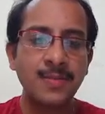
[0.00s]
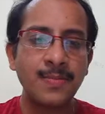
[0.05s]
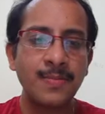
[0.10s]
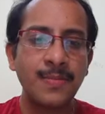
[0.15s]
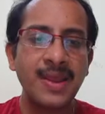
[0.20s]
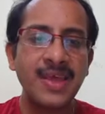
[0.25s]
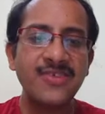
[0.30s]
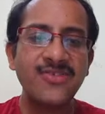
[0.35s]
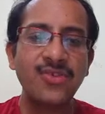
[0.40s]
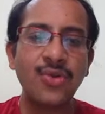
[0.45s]

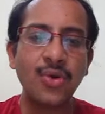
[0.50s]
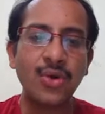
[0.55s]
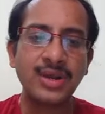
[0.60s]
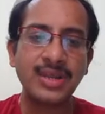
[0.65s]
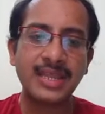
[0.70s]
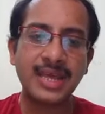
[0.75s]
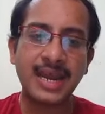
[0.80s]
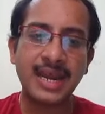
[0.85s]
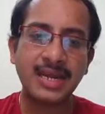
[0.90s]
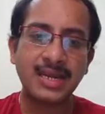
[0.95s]
Please note
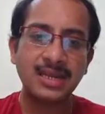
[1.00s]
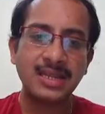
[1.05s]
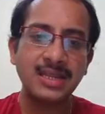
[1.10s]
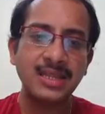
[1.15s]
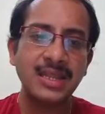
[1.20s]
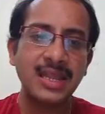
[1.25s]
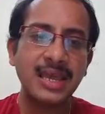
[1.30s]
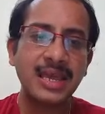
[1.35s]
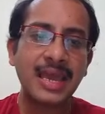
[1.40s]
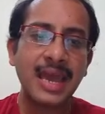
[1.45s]
that
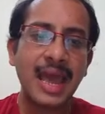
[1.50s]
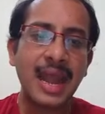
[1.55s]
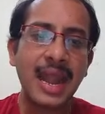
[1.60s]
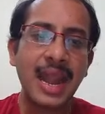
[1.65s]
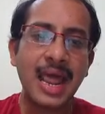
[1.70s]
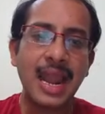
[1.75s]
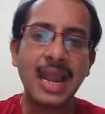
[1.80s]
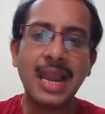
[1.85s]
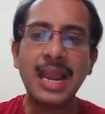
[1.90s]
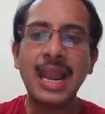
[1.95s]
the
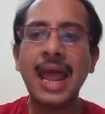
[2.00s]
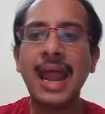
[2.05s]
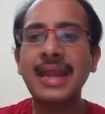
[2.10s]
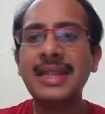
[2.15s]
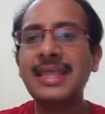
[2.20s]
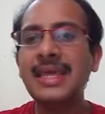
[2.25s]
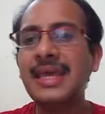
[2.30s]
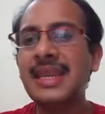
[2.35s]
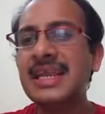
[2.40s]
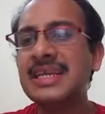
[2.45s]
kernel at
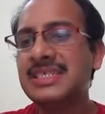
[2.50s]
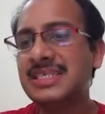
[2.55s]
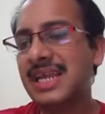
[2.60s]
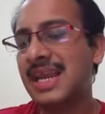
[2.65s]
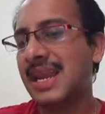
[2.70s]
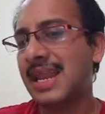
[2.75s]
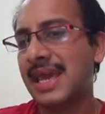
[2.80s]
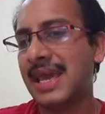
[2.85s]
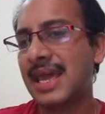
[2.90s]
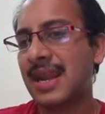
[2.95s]
the initial
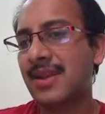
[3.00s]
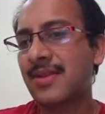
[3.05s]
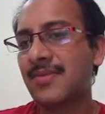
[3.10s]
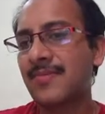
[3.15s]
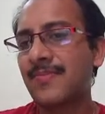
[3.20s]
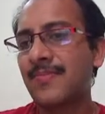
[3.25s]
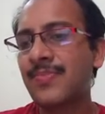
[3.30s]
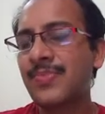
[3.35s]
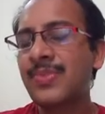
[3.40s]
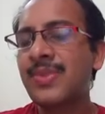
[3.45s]
layer
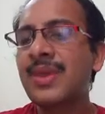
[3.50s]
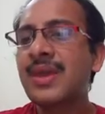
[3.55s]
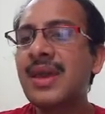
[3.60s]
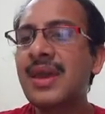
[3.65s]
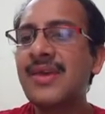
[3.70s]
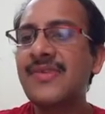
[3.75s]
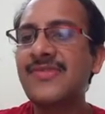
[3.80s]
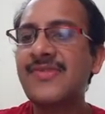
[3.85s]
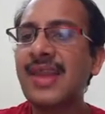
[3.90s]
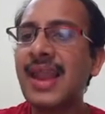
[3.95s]

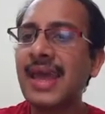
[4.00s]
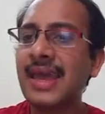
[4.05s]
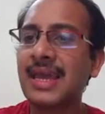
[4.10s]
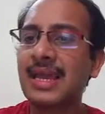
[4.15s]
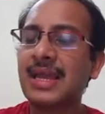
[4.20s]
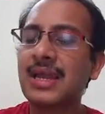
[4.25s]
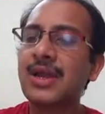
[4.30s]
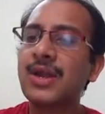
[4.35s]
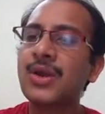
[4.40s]
is like